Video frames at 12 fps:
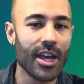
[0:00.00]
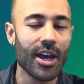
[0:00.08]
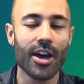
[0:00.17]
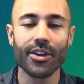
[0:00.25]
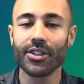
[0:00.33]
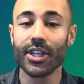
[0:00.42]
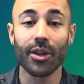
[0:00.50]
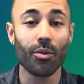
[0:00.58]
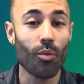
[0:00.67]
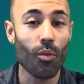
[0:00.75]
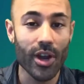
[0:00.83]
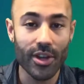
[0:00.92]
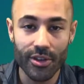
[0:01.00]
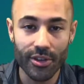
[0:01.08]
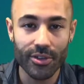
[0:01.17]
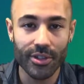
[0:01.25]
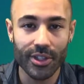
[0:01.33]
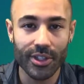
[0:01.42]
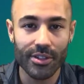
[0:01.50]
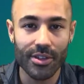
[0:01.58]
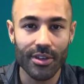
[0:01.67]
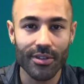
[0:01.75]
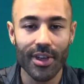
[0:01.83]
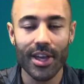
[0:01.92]
understanding when you're using this
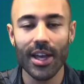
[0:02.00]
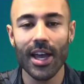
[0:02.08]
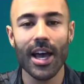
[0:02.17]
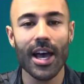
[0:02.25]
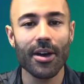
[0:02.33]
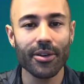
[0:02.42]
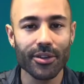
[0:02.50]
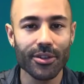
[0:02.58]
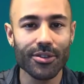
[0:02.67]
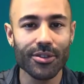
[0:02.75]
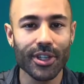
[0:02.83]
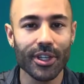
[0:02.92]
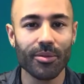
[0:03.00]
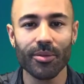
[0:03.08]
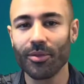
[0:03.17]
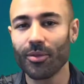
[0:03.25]
stuff, how you're using it in